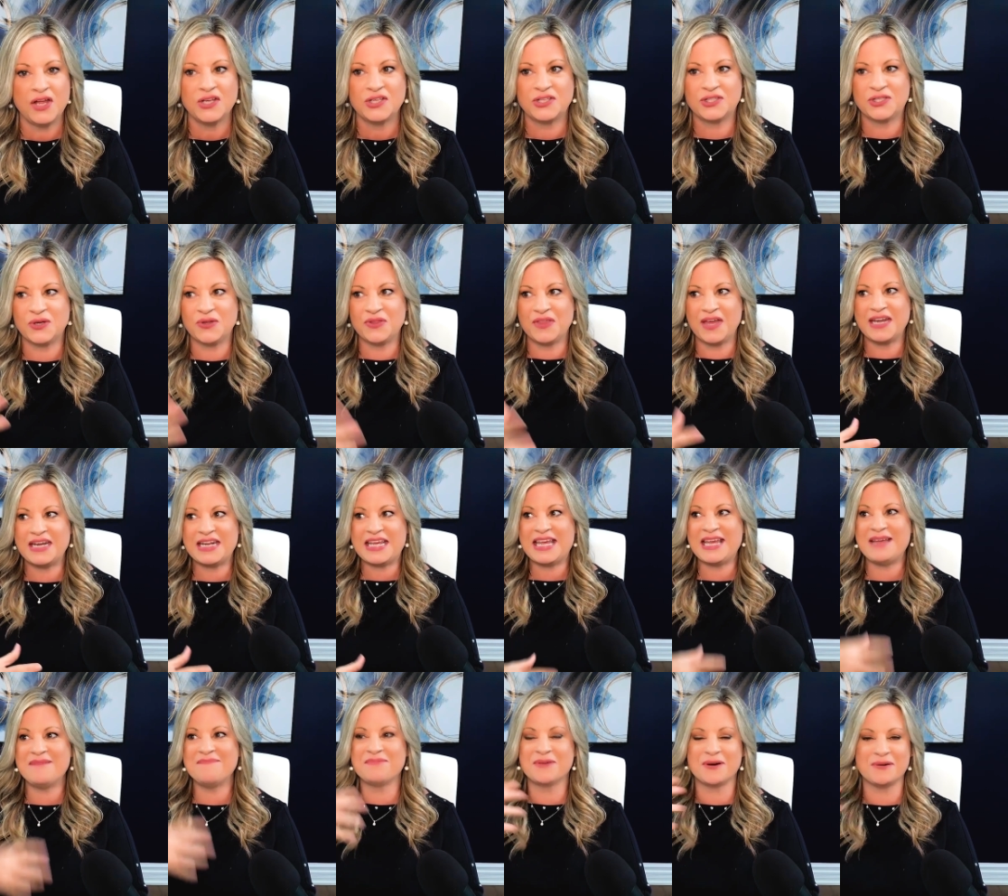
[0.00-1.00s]
So then
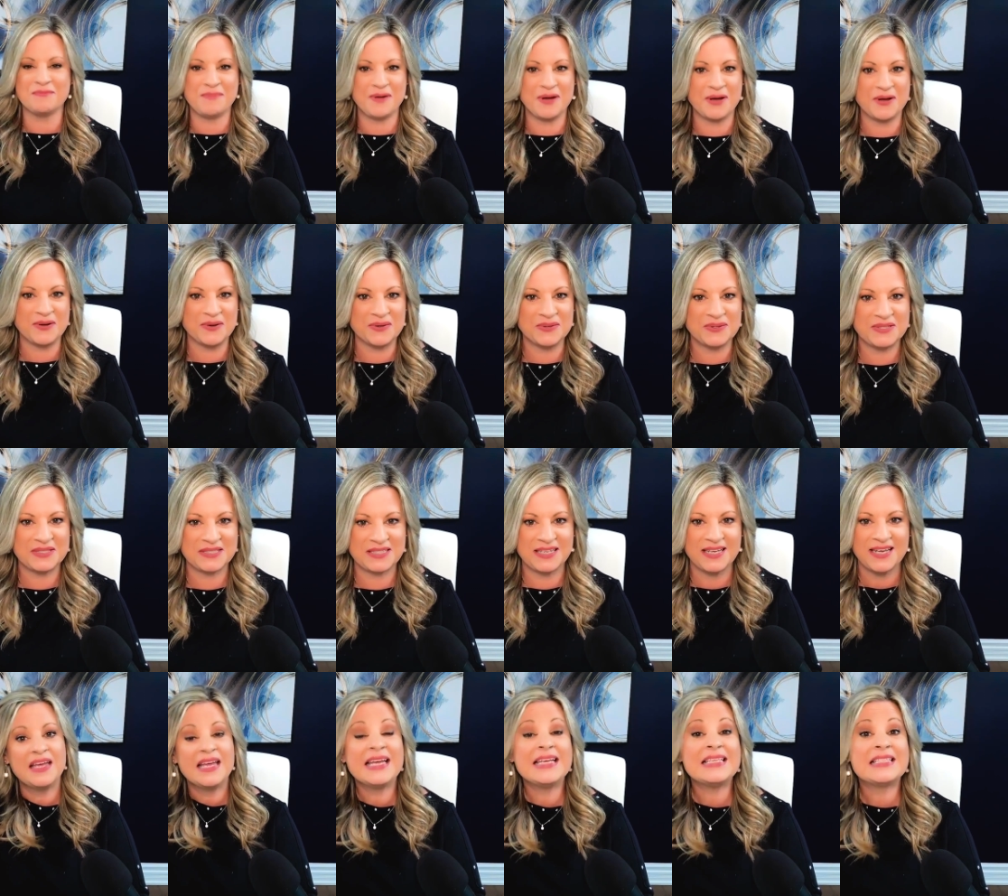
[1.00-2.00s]
he
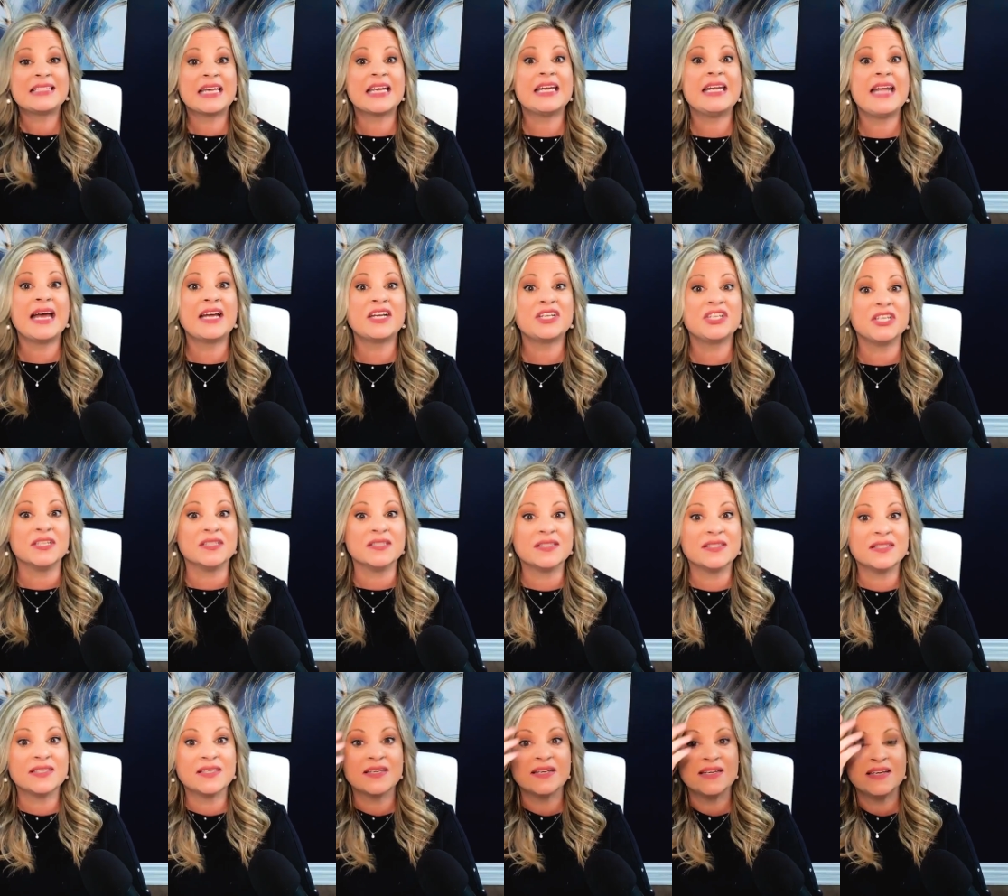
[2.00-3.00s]
proposed his
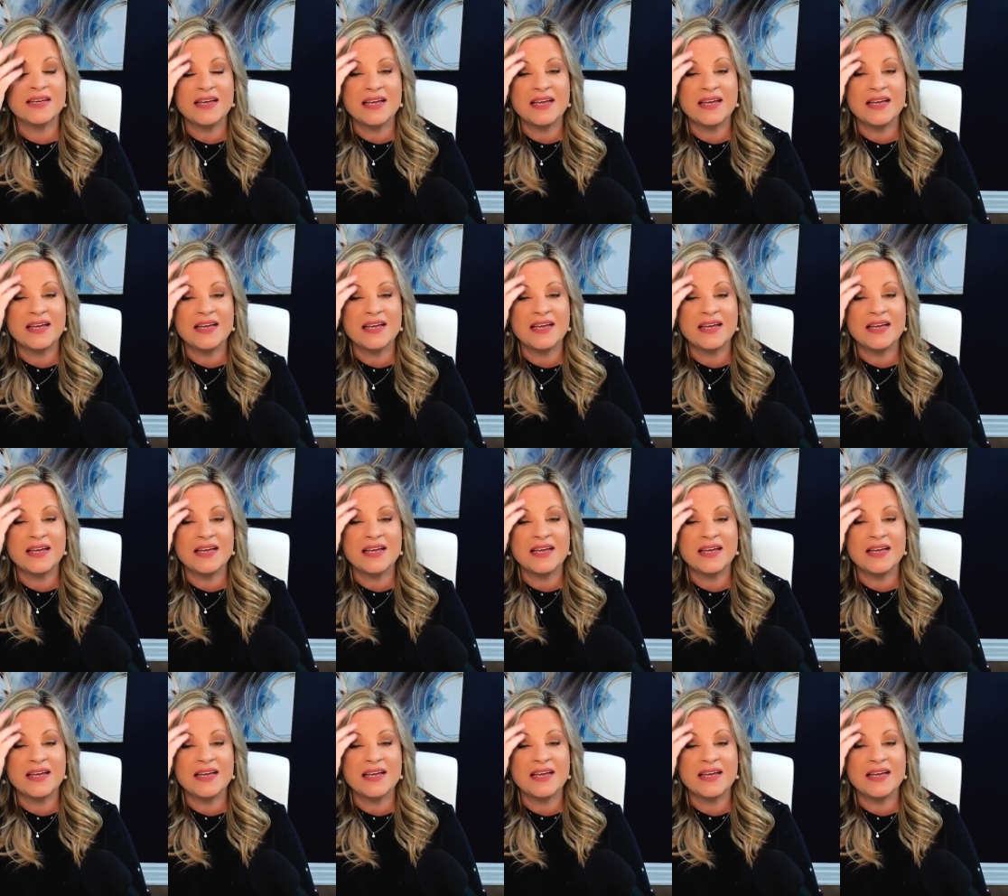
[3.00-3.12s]
connections.